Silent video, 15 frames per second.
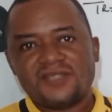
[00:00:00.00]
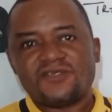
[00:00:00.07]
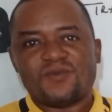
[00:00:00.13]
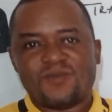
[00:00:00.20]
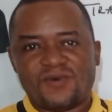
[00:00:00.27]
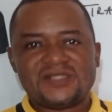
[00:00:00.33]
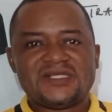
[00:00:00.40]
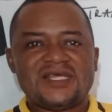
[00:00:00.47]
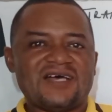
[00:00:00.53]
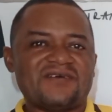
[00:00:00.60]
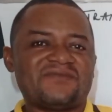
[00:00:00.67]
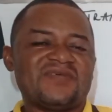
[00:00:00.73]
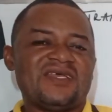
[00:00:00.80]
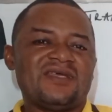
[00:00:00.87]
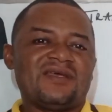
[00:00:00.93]
You must
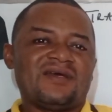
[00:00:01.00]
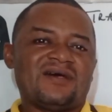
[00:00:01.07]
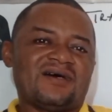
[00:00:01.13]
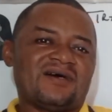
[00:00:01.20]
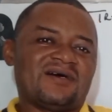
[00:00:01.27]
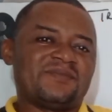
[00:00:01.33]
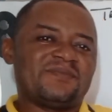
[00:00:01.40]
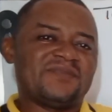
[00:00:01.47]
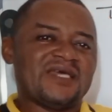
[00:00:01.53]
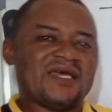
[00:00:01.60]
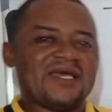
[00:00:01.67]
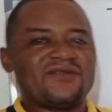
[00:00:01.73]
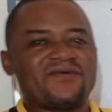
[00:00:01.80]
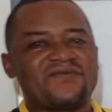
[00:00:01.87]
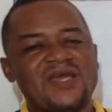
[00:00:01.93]
have
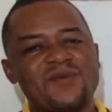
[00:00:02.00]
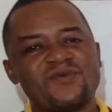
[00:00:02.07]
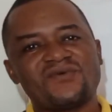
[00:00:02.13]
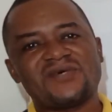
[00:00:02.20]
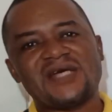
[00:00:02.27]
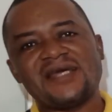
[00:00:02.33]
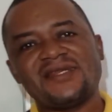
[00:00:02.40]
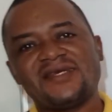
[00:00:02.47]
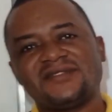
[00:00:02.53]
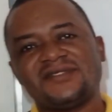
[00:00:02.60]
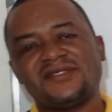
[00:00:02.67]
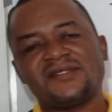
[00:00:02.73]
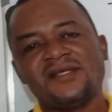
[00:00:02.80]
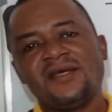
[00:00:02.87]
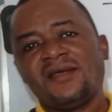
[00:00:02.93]
heard of chemical
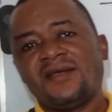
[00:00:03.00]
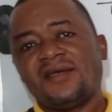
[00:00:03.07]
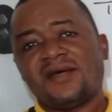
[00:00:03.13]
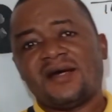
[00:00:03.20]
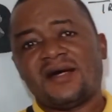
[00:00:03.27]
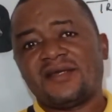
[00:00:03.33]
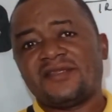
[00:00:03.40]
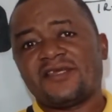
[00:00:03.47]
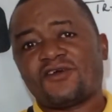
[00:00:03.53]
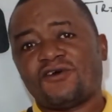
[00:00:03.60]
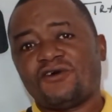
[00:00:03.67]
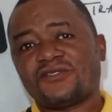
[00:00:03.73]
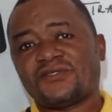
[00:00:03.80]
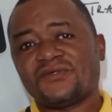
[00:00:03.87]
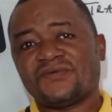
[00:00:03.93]
kinetics in the
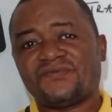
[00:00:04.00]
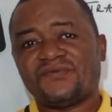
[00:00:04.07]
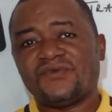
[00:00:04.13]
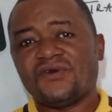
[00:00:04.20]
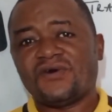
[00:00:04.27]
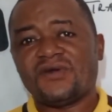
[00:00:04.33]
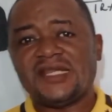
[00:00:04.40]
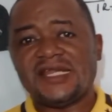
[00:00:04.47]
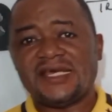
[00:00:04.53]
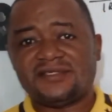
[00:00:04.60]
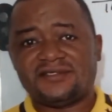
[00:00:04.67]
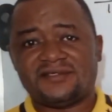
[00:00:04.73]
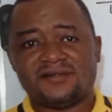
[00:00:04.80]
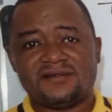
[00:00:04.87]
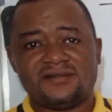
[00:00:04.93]
course of your
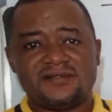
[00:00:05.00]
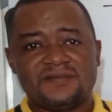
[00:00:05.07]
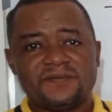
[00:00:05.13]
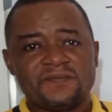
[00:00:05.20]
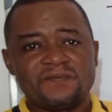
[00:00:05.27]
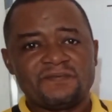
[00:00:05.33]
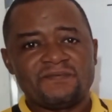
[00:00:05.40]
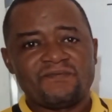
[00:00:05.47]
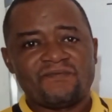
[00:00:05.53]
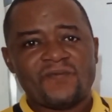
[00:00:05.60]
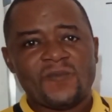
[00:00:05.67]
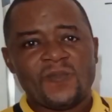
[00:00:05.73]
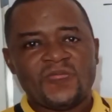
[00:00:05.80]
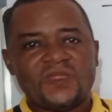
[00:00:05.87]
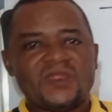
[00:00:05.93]
lectures.
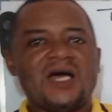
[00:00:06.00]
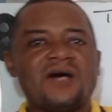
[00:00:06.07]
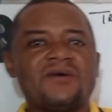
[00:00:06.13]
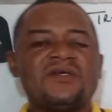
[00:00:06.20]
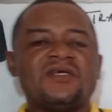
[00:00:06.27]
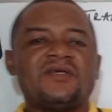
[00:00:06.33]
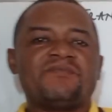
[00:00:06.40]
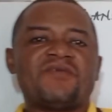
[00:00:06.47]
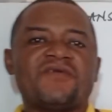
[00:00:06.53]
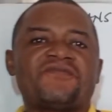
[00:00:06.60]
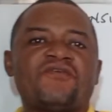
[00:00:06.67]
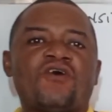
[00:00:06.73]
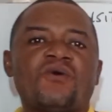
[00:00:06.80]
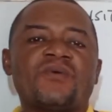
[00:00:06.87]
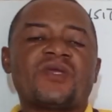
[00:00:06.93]
Now,
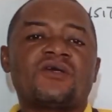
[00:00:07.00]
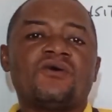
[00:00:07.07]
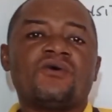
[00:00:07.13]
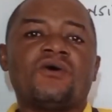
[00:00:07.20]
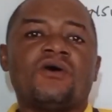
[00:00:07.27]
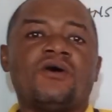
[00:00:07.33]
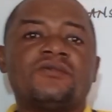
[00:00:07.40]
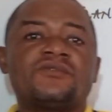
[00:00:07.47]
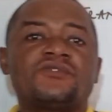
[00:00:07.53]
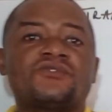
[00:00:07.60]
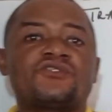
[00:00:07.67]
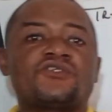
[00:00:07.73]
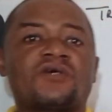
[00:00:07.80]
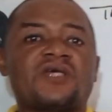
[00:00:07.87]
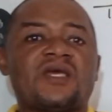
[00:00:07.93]
before we go on to
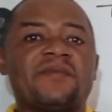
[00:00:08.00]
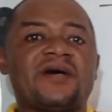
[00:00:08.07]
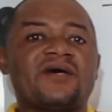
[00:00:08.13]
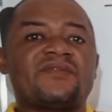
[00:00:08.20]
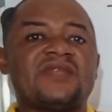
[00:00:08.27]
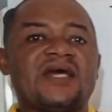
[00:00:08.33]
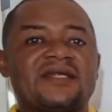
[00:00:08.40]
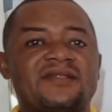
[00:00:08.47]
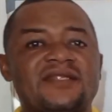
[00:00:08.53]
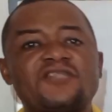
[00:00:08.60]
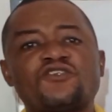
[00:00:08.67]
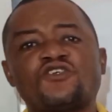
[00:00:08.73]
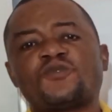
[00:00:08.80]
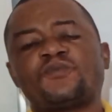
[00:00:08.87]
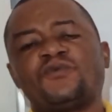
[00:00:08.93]
talk about that,
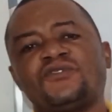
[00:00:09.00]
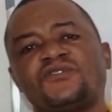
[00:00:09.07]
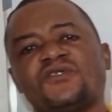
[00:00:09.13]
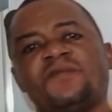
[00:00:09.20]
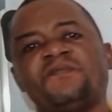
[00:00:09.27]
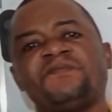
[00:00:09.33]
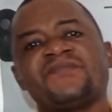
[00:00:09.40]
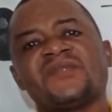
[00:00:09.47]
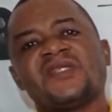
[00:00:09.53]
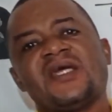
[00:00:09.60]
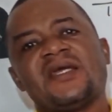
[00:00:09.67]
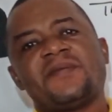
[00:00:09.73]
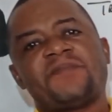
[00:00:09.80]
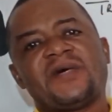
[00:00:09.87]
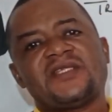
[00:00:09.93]
let us put up
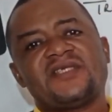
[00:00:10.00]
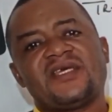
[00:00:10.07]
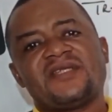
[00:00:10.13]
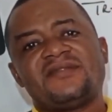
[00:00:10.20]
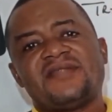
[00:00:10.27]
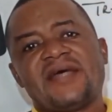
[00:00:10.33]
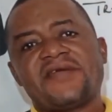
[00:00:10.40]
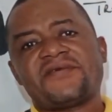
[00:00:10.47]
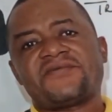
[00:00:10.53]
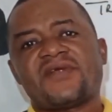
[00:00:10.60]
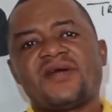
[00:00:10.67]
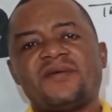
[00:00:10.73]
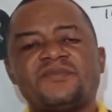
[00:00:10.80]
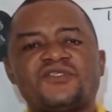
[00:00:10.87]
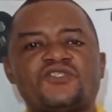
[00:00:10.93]
a
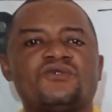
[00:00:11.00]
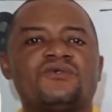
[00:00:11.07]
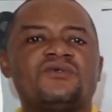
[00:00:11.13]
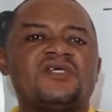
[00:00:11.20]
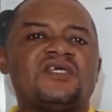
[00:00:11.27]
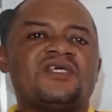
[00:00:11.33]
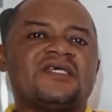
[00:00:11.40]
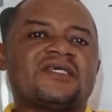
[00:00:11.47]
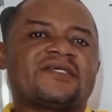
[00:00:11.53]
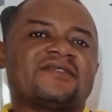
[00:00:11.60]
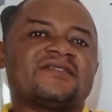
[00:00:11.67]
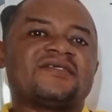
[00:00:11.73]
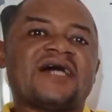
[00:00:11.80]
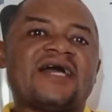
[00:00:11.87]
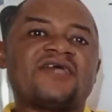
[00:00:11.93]
diagram so it
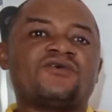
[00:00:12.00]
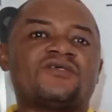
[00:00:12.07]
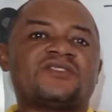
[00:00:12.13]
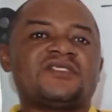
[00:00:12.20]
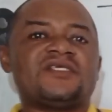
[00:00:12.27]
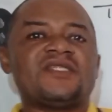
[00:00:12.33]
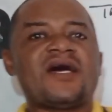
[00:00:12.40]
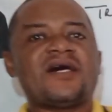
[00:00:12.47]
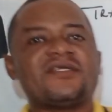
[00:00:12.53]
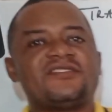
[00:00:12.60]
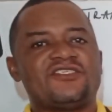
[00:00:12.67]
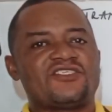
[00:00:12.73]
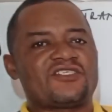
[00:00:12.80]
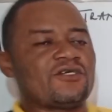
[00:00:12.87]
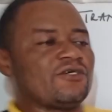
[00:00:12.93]
can guide us in our
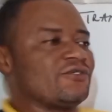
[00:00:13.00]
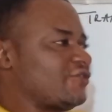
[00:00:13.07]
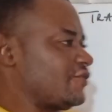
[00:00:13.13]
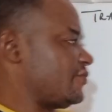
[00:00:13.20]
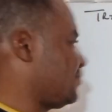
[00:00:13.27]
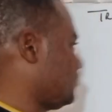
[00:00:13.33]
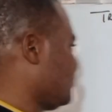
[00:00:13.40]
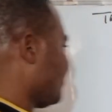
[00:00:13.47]
discussion.